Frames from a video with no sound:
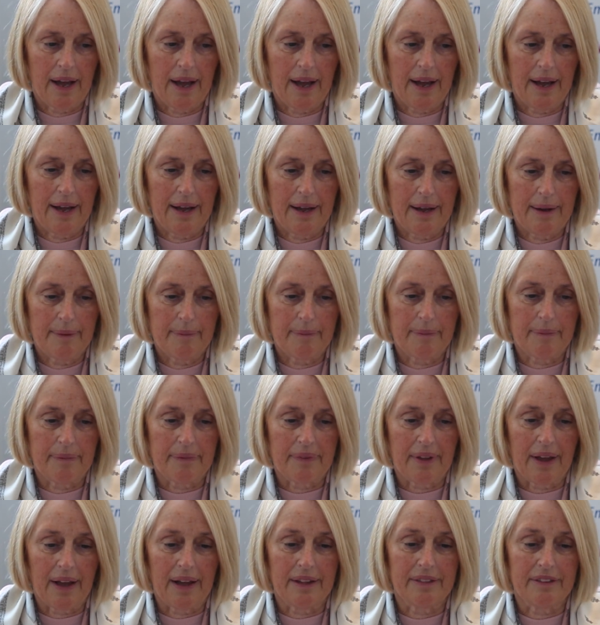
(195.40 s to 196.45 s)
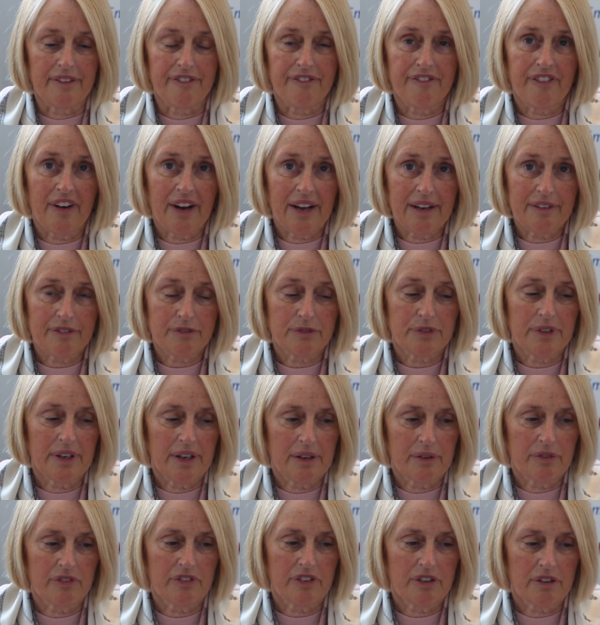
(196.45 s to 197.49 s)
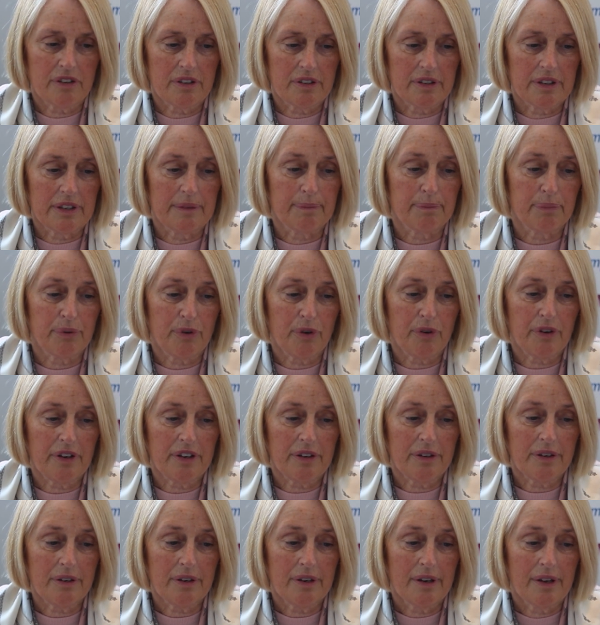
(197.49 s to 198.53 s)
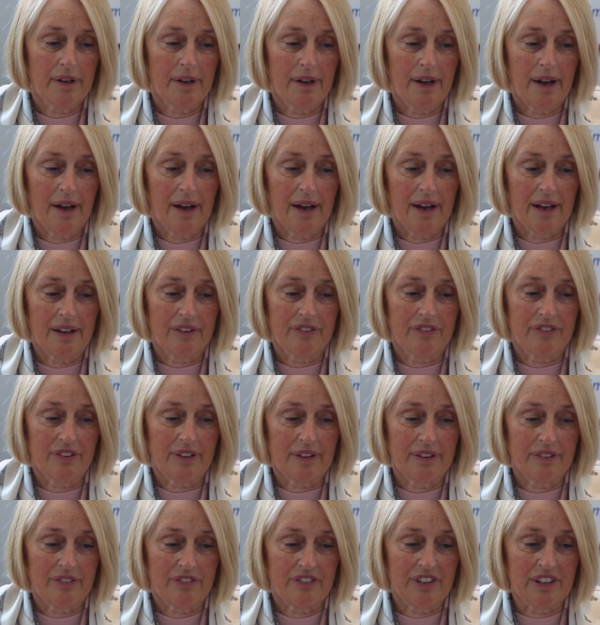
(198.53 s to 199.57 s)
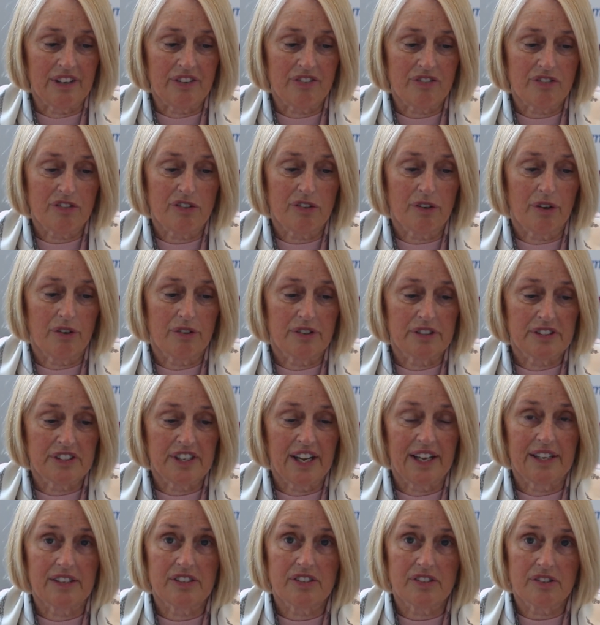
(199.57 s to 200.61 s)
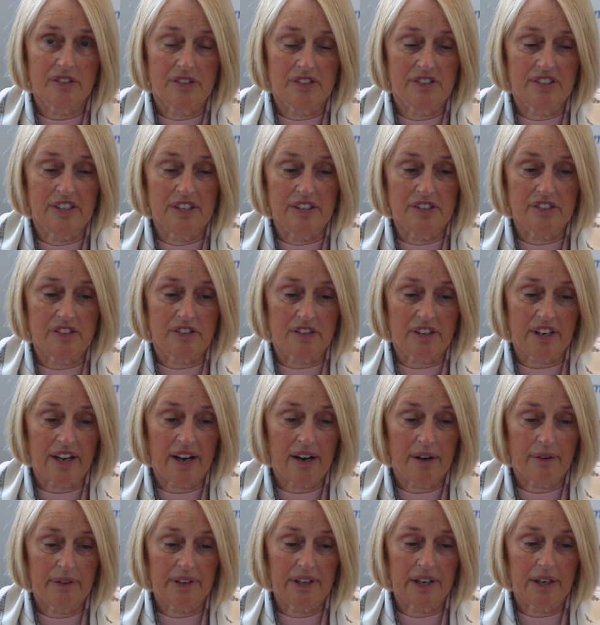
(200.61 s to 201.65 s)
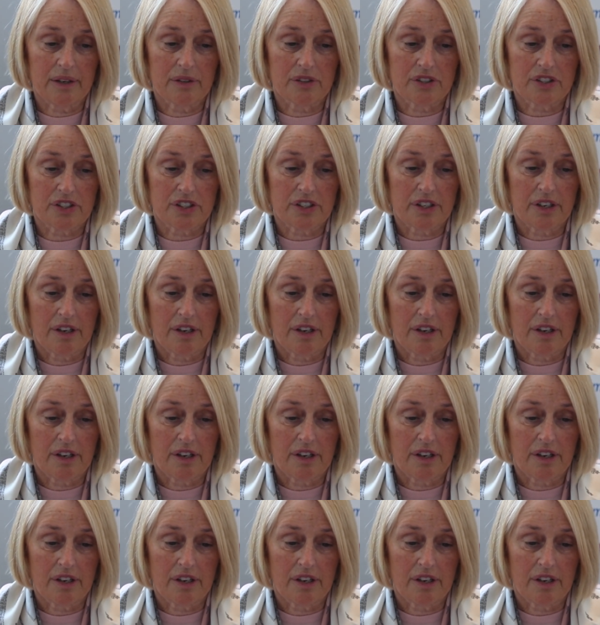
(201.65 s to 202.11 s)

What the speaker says: And the 5 grounds are: employer has ceased or intends to cease to carry out